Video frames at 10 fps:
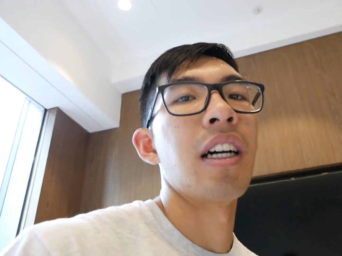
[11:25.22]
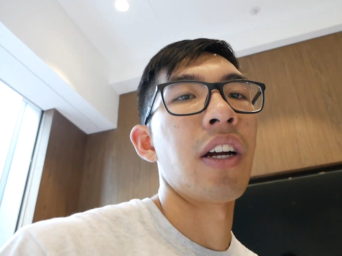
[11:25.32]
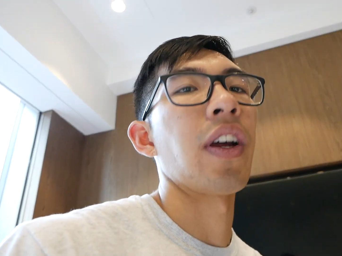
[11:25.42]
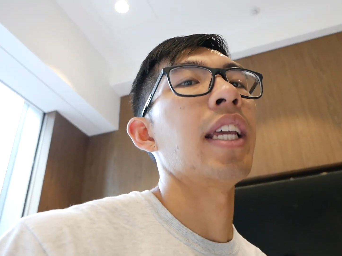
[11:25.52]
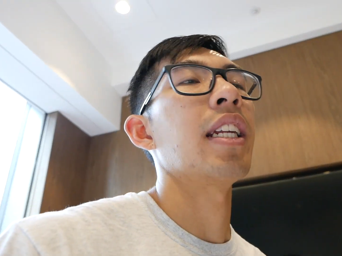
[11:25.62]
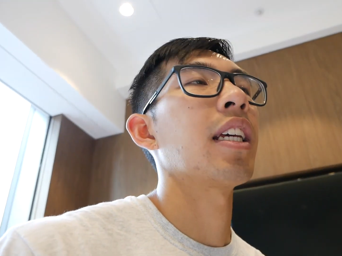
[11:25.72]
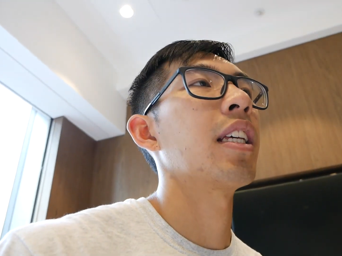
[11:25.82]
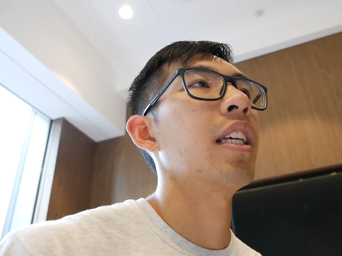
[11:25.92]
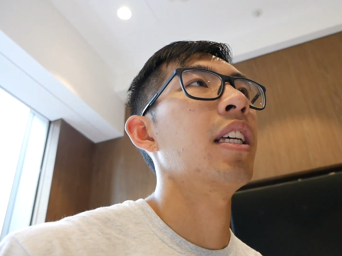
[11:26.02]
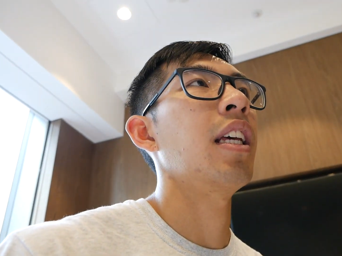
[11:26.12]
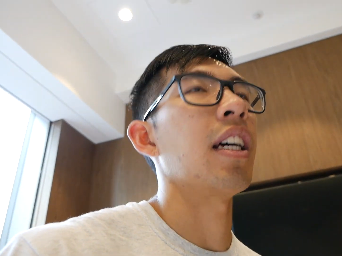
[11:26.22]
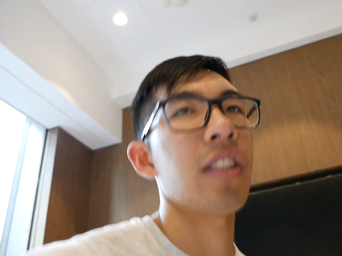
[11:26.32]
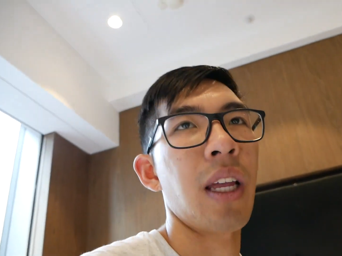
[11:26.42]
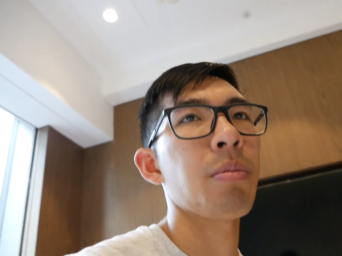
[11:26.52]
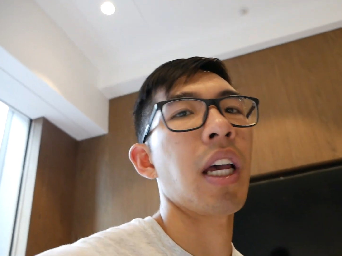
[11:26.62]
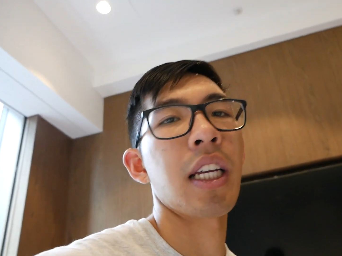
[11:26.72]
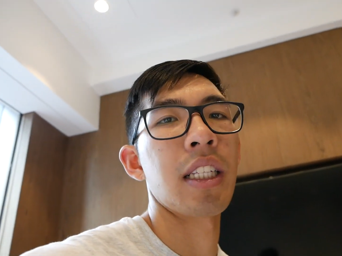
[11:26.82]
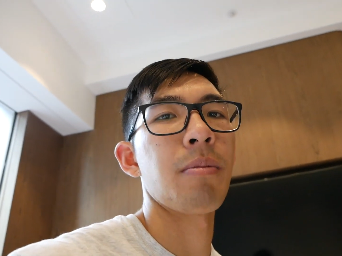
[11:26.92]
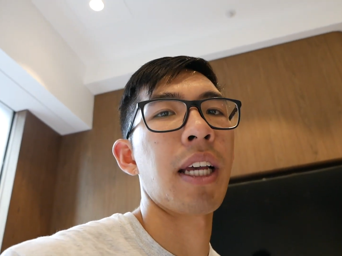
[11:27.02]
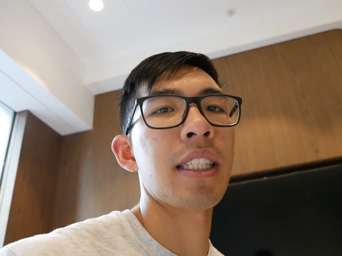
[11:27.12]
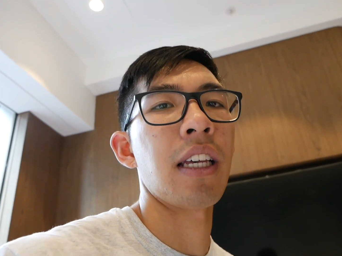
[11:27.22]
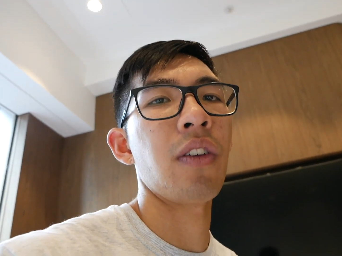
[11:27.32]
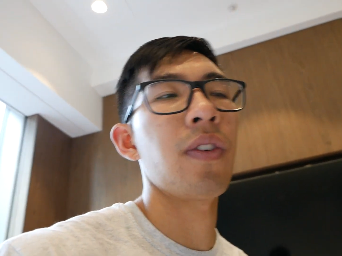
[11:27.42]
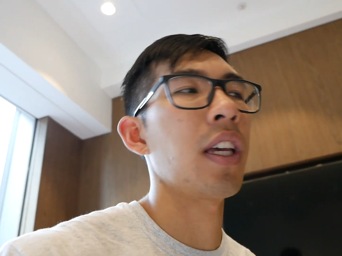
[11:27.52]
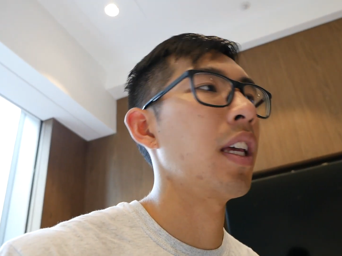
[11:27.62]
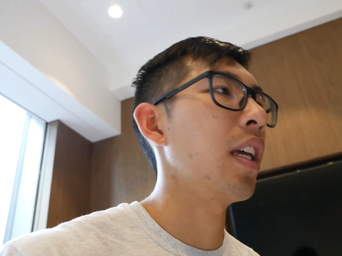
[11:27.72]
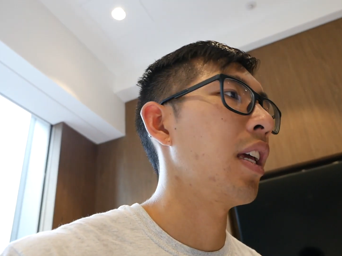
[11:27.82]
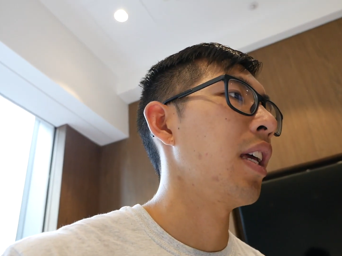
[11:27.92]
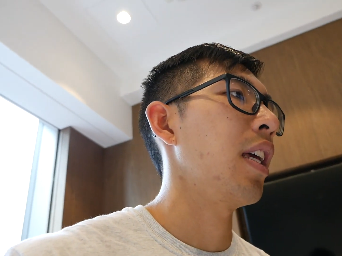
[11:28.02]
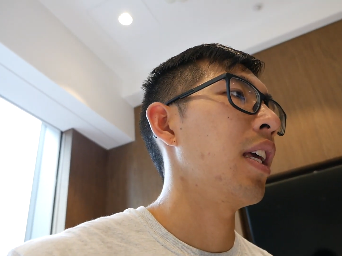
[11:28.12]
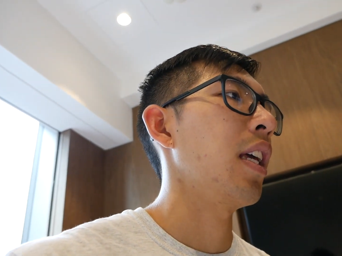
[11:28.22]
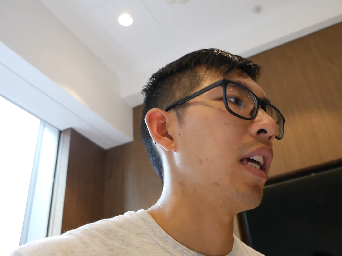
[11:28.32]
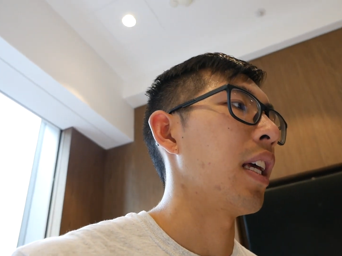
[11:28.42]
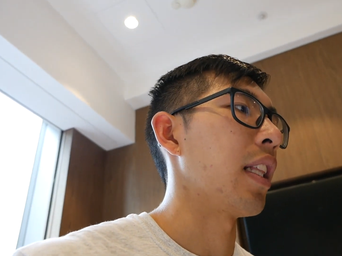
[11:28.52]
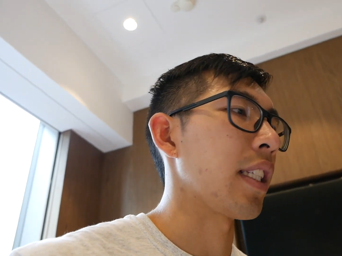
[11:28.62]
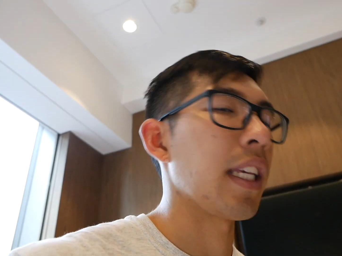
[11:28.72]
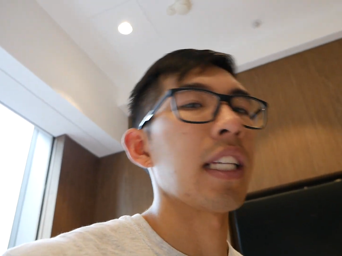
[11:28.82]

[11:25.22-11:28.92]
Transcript: Alright, I'll stop talking to myself and let's get